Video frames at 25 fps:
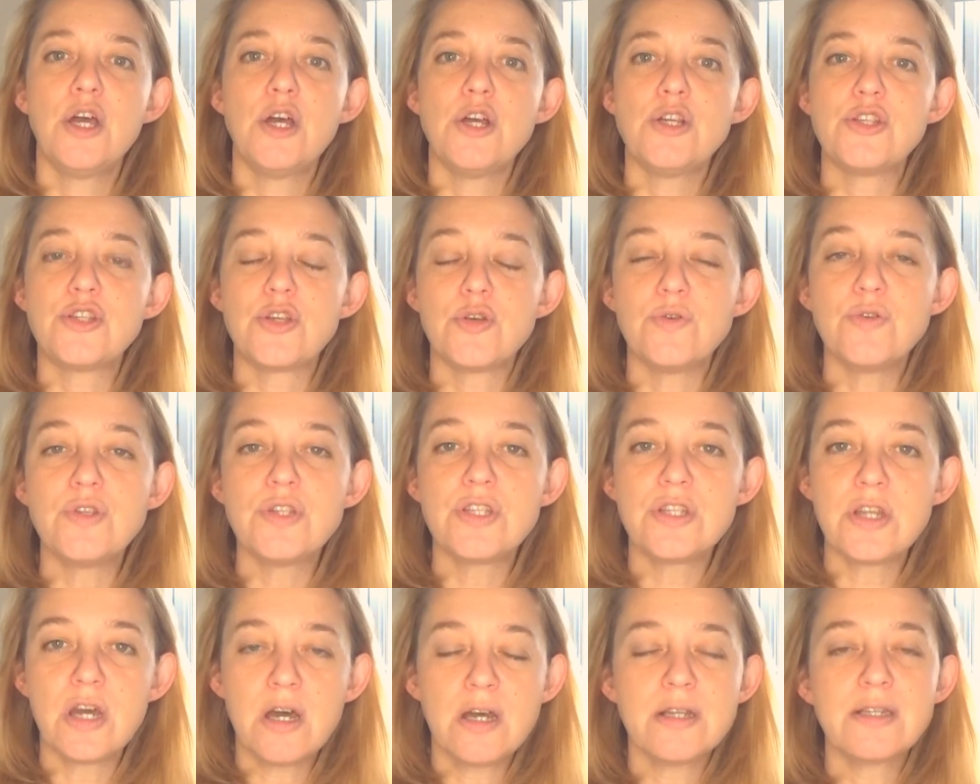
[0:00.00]
So
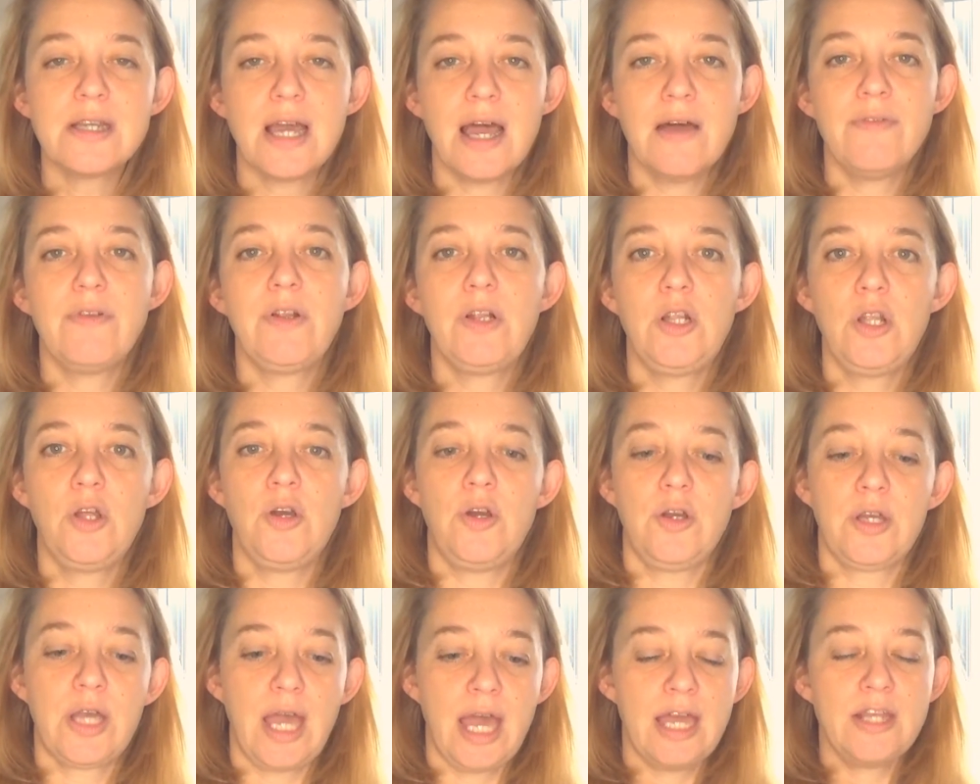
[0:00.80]
start to have a
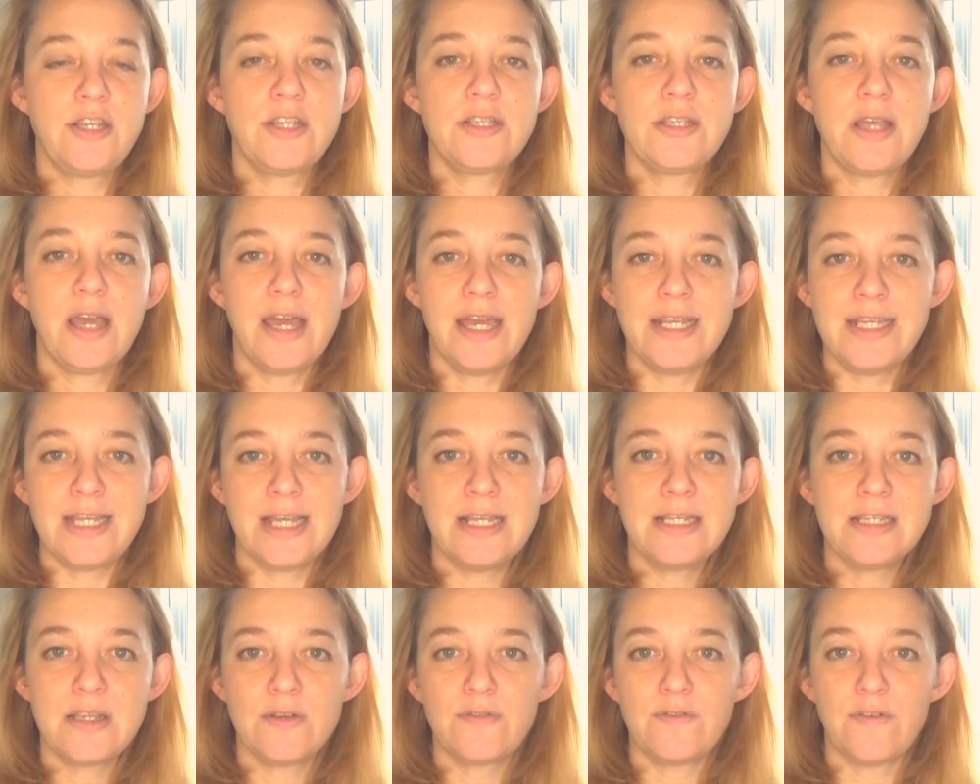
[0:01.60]
look and just
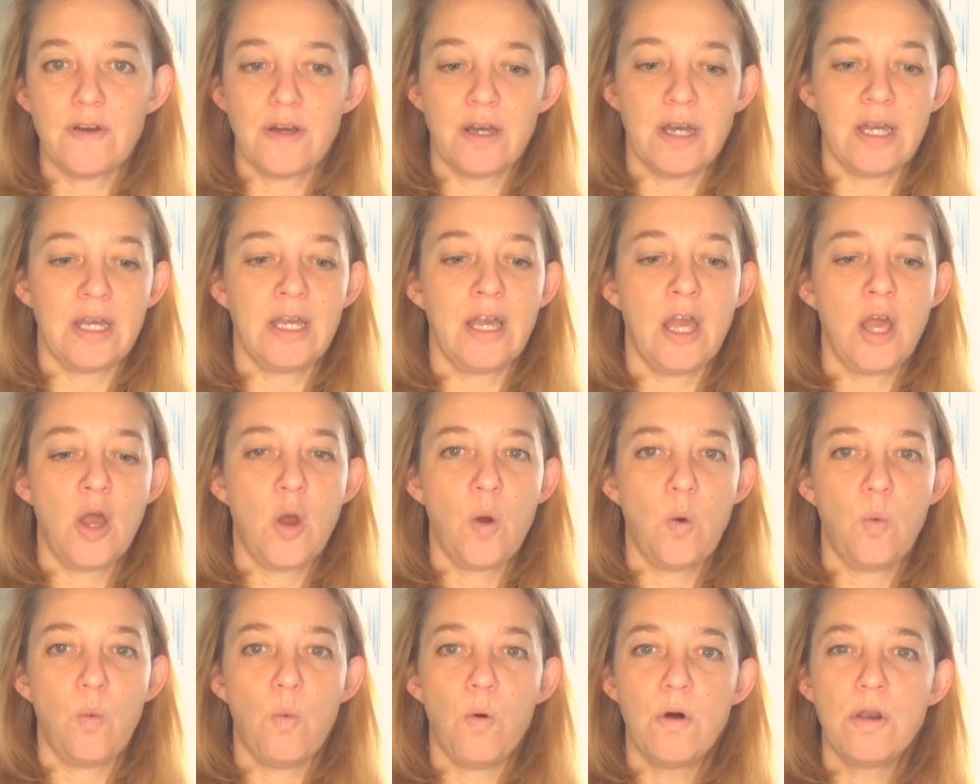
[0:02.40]
identify
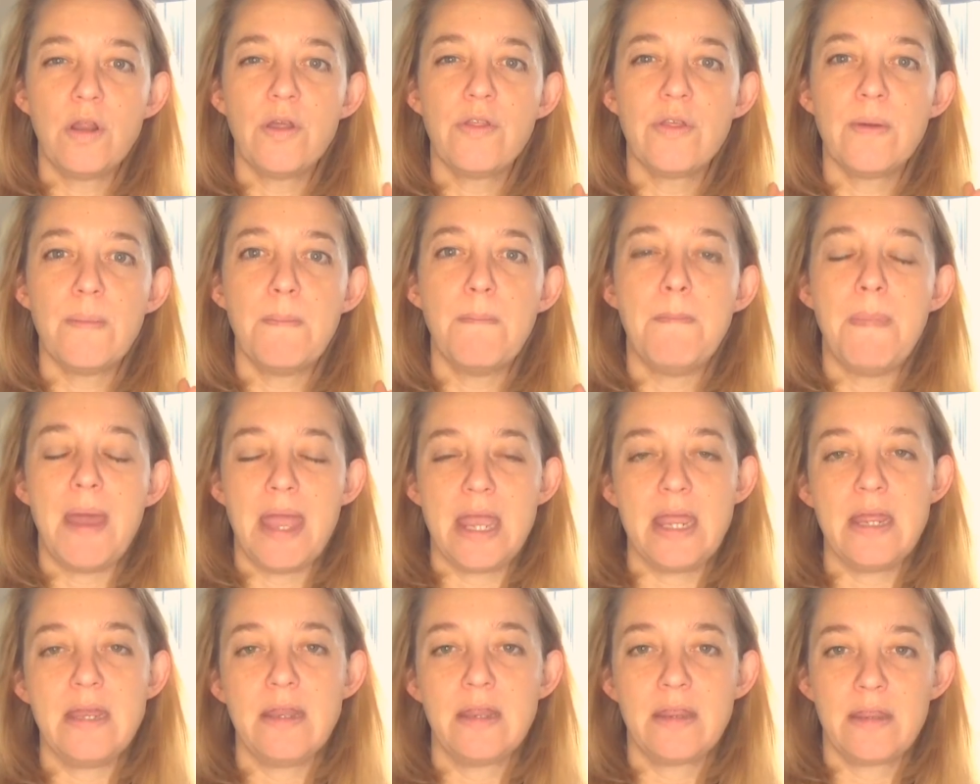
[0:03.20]
what are the
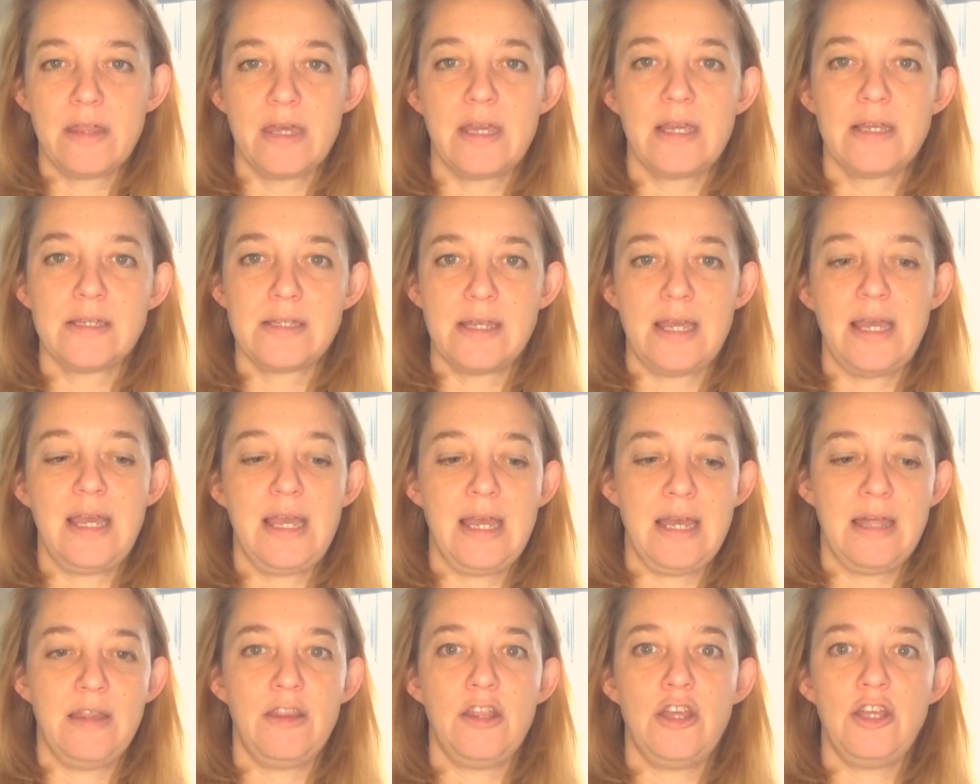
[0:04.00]
main things
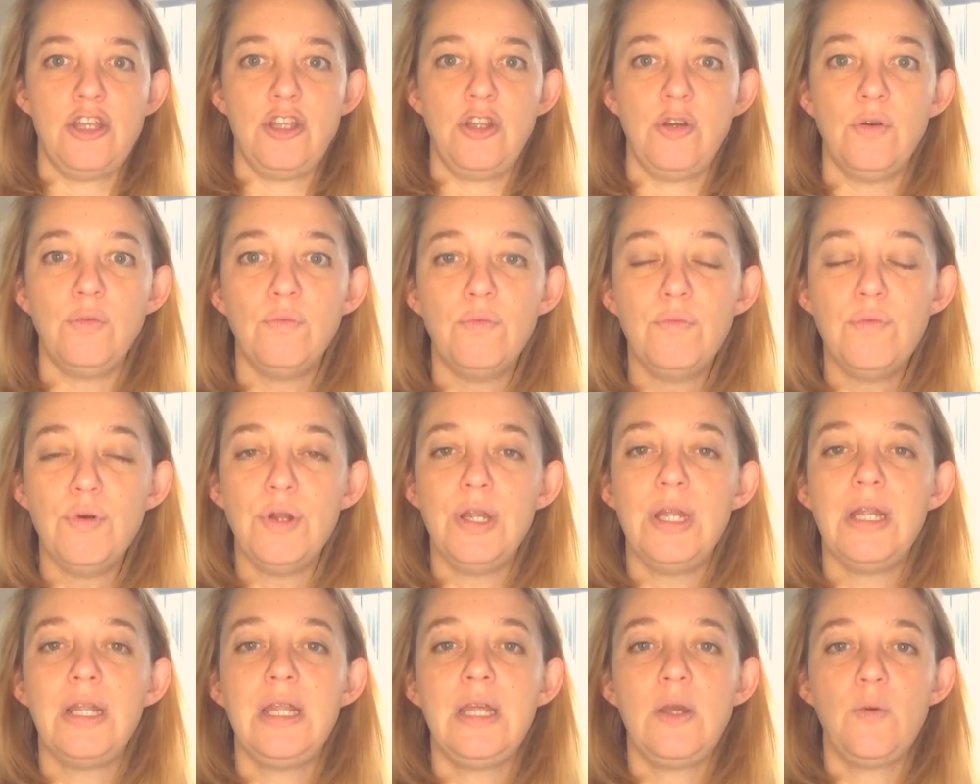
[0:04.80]
here that you
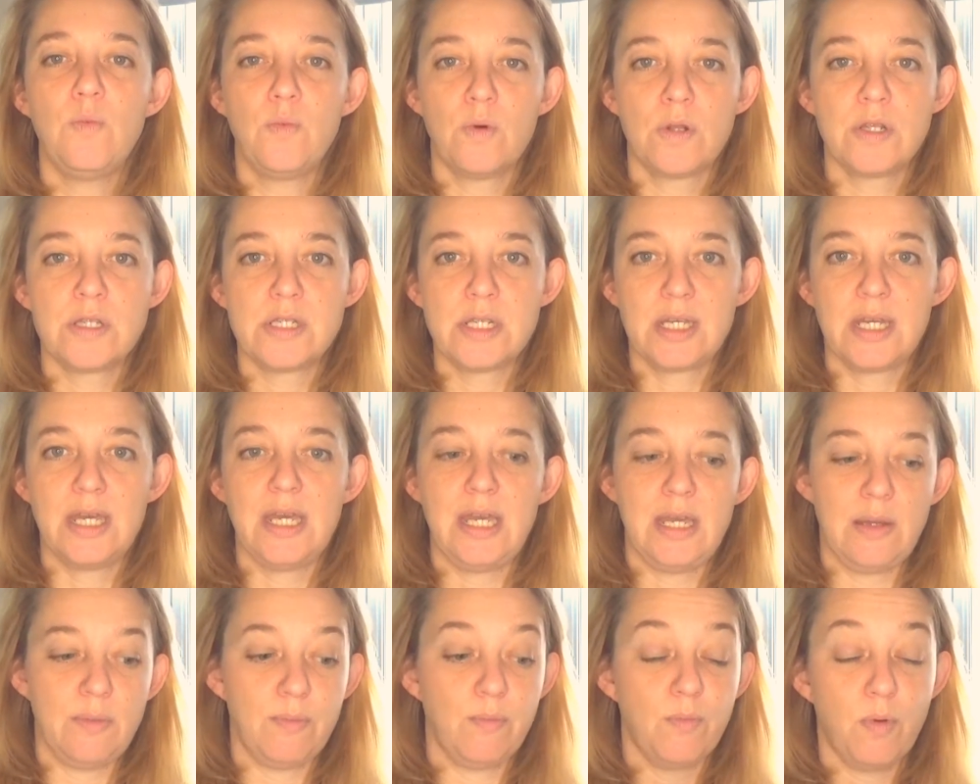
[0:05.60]
really want to
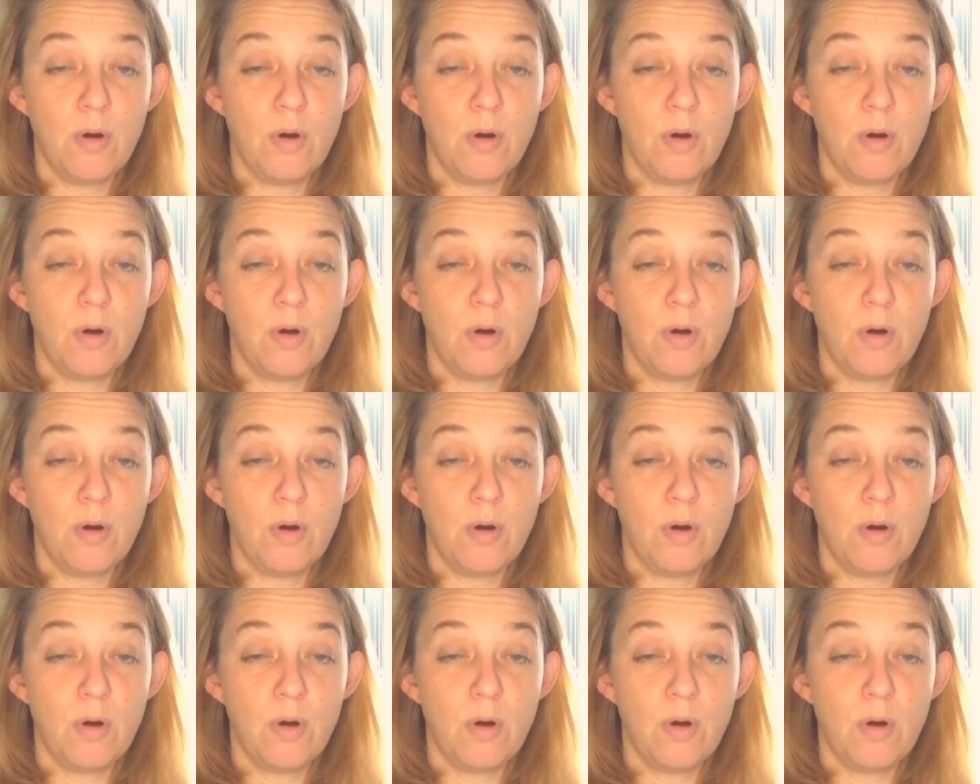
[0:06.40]
keep.